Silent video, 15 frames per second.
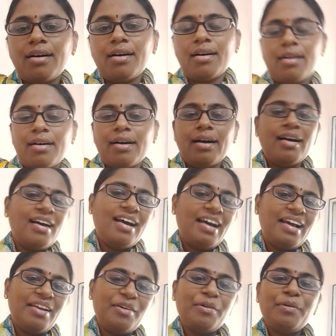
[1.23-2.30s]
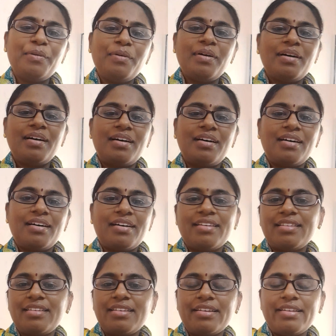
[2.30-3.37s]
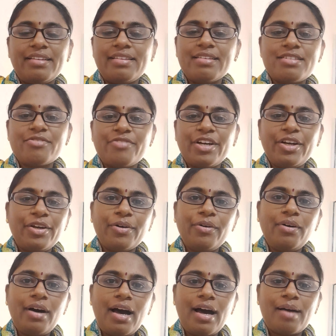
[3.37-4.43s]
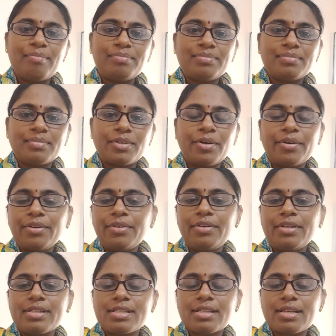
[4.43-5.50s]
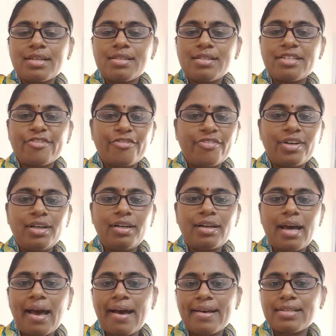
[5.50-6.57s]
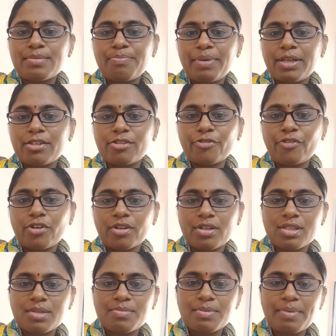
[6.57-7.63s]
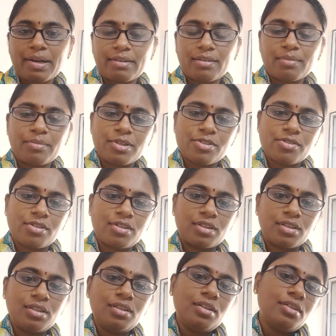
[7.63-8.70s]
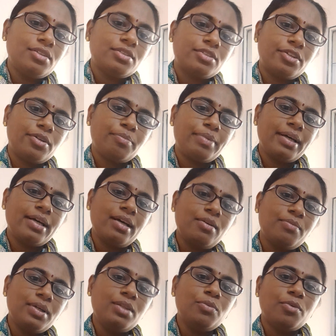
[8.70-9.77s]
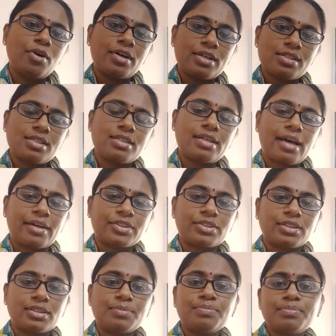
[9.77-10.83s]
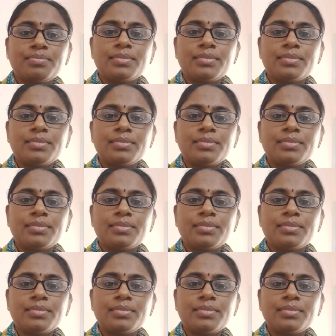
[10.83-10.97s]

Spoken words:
Uh, Hello, in this video, I'm going to discuss different aspects of autism spectrum disorder. So, to begin with, what is it actually?